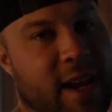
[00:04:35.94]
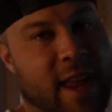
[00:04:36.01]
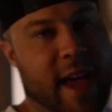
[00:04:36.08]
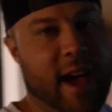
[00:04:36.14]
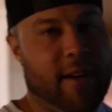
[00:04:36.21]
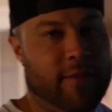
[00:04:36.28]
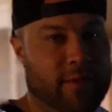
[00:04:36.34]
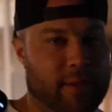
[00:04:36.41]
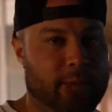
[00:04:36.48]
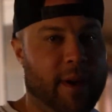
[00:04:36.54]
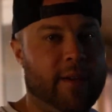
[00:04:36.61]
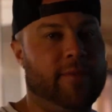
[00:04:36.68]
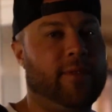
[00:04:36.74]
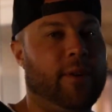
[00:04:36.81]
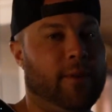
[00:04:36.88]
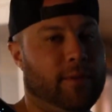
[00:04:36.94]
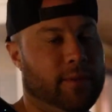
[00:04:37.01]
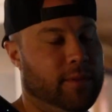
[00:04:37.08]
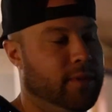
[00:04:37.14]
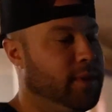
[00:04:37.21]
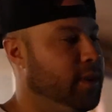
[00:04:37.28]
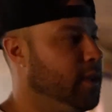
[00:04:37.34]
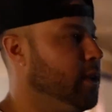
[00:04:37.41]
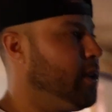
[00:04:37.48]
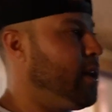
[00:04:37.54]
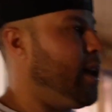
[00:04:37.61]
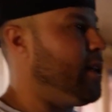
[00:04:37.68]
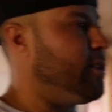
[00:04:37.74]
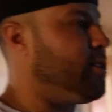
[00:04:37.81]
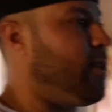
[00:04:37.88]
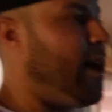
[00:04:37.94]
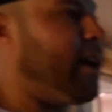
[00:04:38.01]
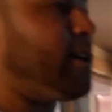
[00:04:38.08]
now from my phone, and so I